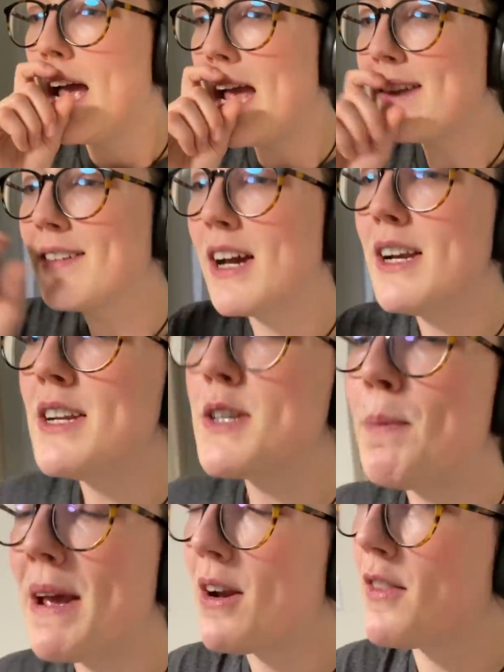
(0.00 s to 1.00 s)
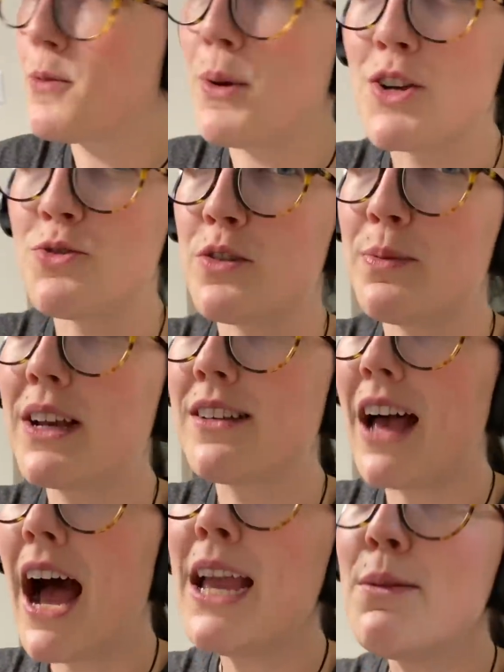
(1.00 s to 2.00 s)
It's gonna depend on this plot twist because
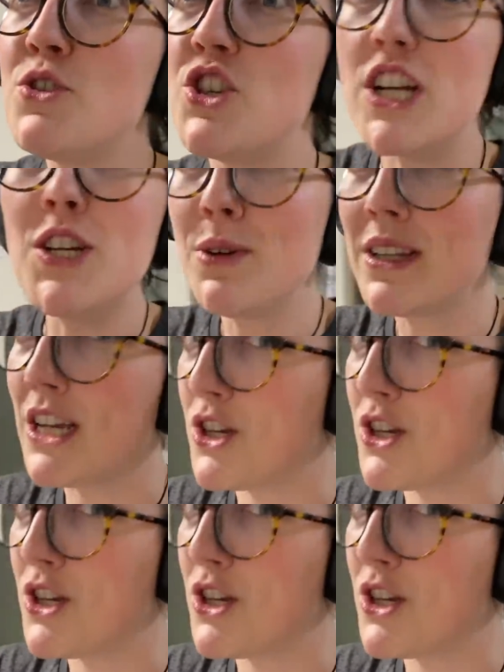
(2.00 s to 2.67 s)
I am genuinely